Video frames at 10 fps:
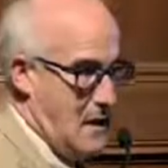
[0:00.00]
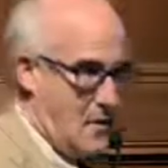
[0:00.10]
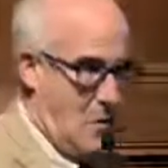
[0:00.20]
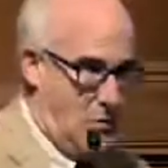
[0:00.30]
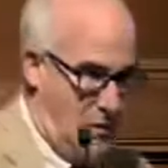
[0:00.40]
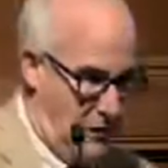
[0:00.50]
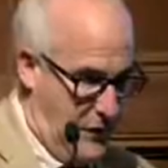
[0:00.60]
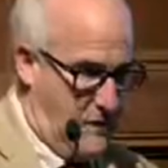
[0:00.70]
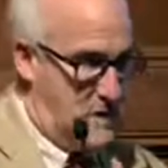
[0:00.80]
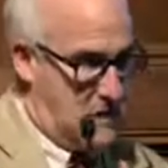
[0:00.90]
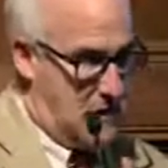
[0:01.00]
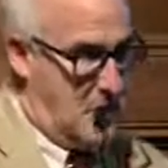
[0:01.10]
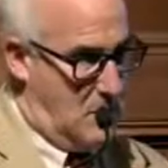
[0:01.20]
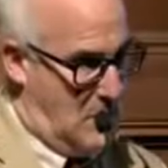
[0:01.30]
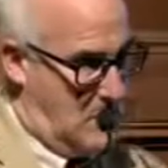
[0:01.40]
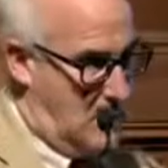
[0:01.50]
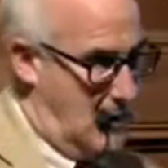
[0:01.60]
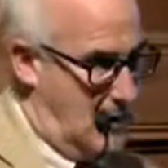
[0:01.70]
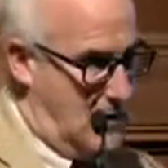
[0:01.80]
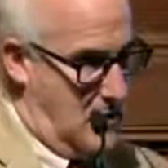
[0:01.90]
when we fit this in with
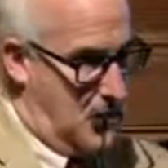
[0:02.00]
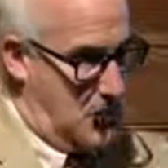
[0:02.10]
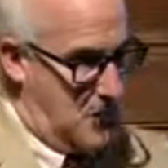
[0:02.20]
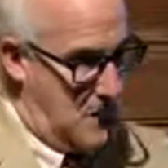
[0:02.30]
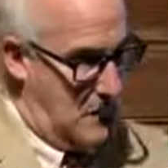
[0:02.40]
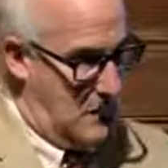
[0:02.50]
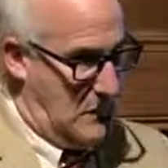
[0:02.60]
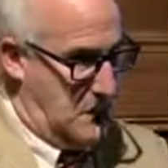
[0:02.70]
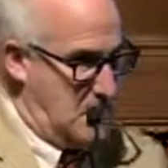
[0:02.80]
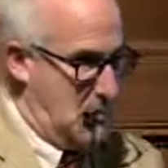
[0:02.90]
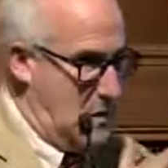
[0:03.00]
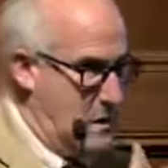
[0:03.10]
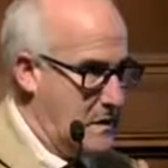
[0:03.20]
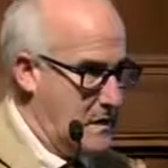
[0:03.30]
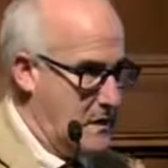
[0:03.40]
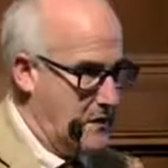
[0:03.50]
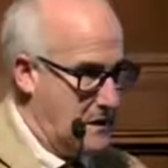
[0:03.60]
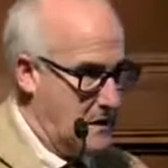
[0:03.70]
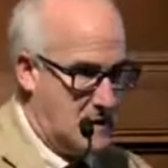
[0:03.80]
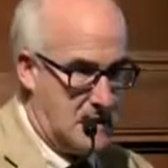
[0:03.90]
the Egyptian evidence, the biblical
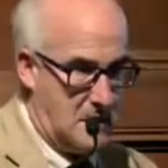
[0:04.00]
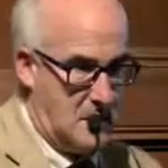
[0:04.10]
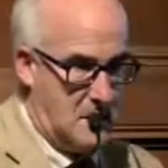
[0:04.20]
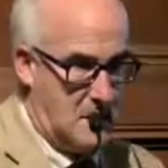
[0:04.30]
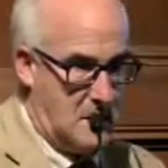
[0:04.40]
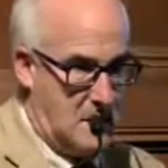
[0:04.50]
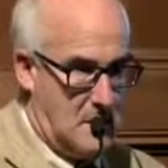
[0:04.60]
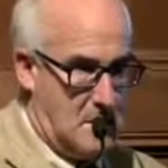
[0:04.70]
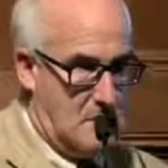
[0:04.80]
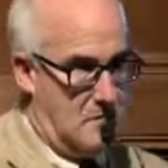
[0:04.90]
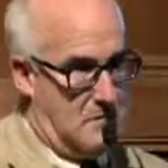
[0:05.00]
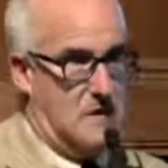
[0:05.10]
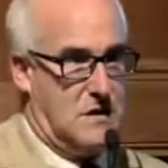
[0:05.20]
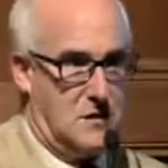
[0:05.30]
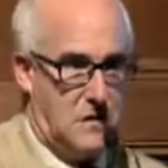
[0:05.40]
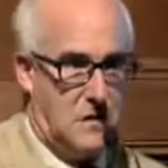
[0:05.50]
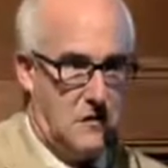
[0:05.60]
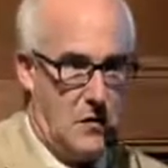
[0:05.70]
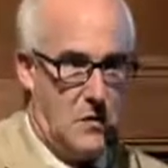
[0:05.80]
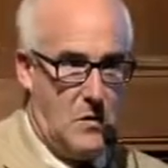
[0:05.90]
evidence, this fits in
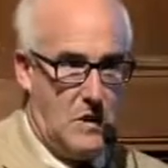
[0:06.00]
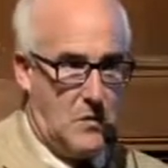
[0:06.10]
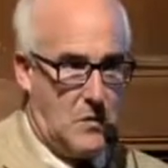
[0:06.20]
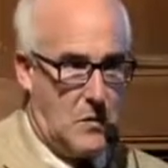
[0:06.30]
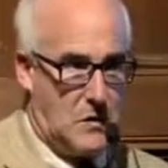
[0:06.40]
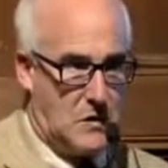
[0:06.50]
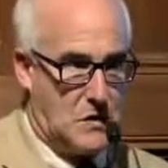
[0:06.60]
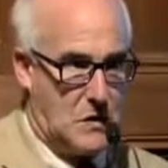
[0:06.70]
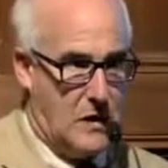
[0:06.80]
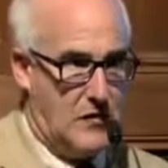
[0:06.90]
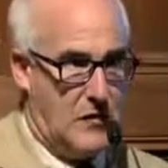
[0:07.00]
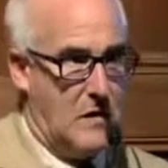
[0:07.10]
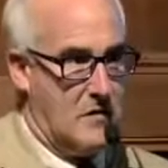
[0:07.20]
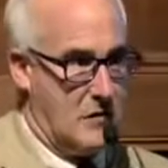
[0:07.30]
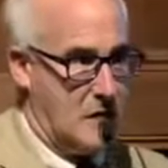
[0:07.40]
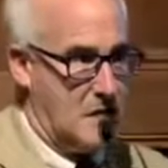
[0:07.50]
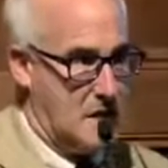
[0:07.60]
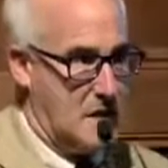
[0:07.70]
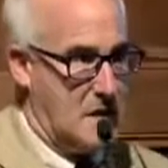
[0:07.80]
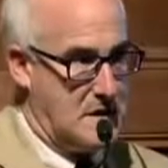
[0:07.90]
very well with our picture of the
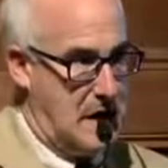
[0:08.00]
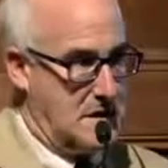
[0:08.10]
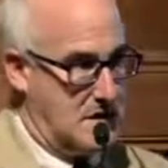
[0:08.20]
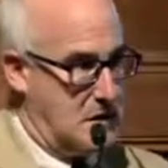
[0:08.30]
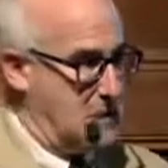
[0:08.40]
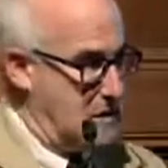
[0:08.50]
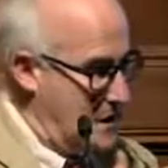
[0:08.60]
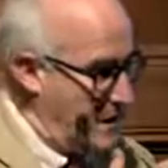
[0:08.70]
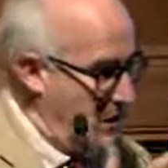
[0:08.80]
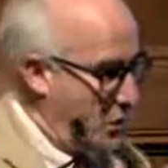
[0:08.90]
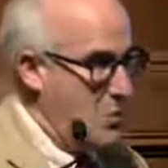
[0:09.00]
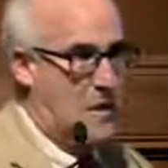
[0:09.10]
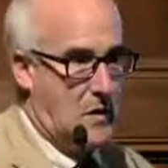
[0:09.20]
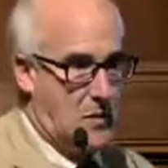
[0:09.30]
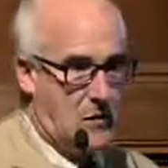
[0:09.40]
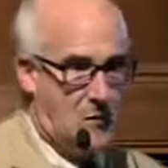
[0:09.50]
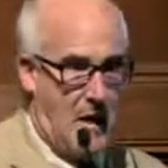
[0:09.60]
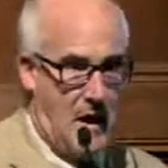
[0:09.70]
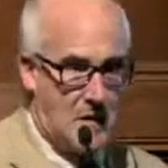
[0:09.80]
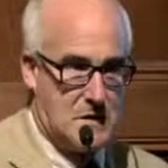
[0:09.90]
Philistines as this group coming from
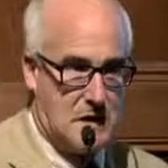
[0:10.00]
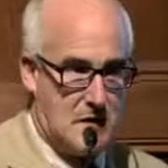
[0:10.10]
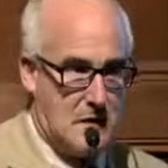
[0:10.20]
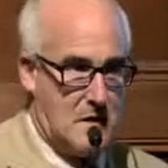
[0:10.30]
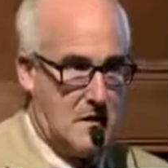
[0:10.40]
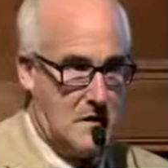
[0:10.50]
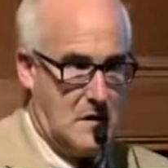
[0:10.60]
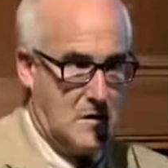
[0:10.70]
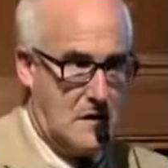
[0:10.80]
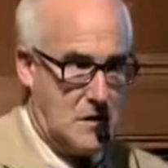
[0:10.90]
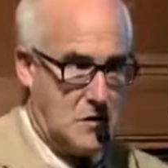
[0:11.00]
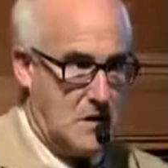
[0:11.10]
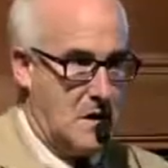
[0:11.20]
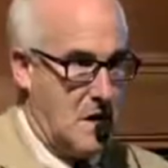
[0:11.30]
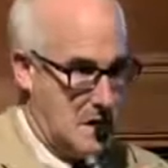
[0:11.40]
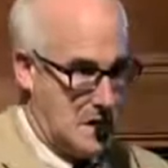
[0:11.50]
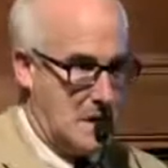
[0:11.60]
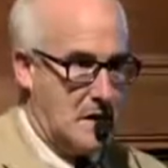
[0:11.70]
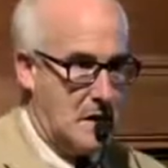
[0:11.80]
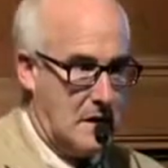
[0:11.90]
outside the country,
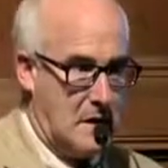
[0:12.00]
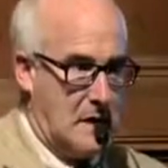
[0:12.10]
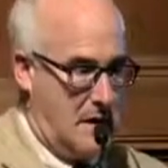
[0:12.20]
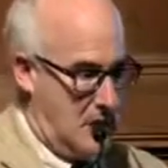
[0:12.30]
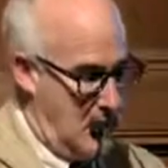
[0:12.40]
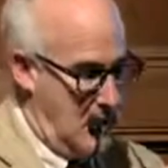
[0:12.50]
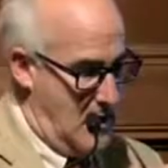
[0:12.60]
settling down,